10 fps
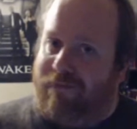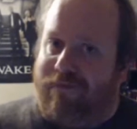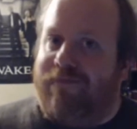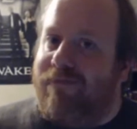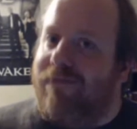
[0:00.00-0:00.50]

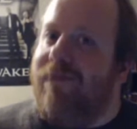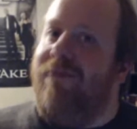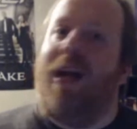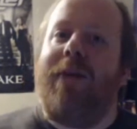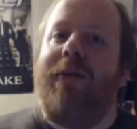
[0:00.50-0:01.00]

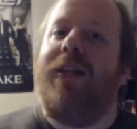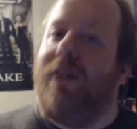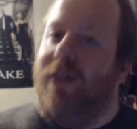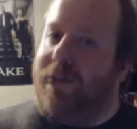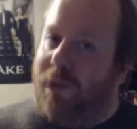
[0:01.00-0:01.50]
Maybe
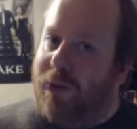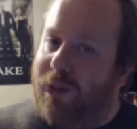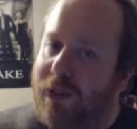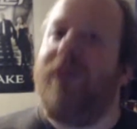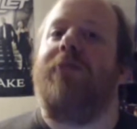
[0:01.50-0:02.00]
there's more
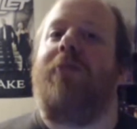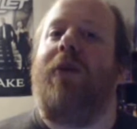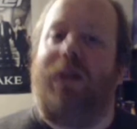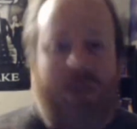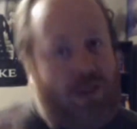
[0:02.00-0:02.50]
to this,
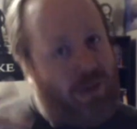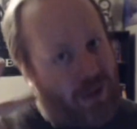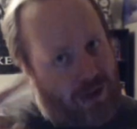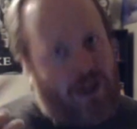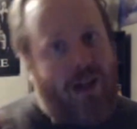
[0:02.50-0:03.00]
Marcos, have you ever
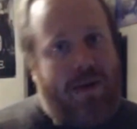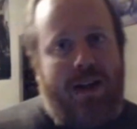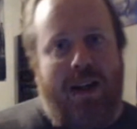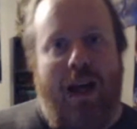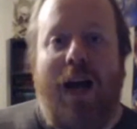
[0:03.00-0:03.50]
thought about
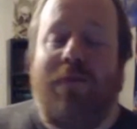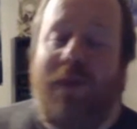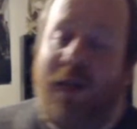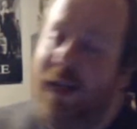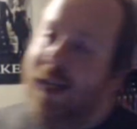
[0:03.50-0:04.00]
that?
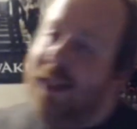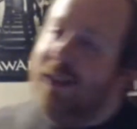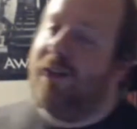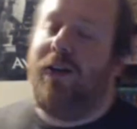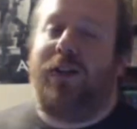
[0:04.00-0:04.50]
But he's
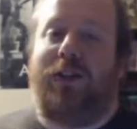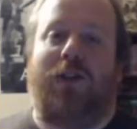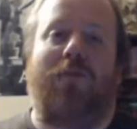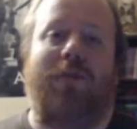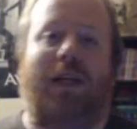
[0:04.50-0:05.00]
starting to show a
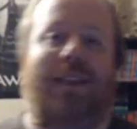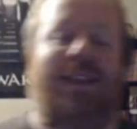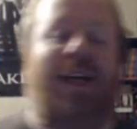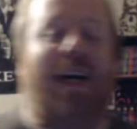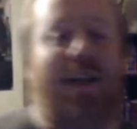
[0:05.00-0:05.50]
mean
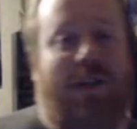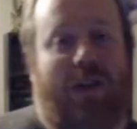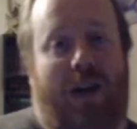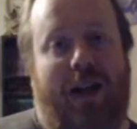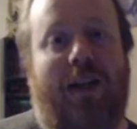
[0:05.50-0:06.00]
side and
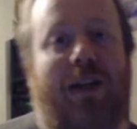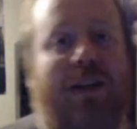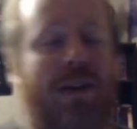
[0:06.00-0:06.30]
threatening the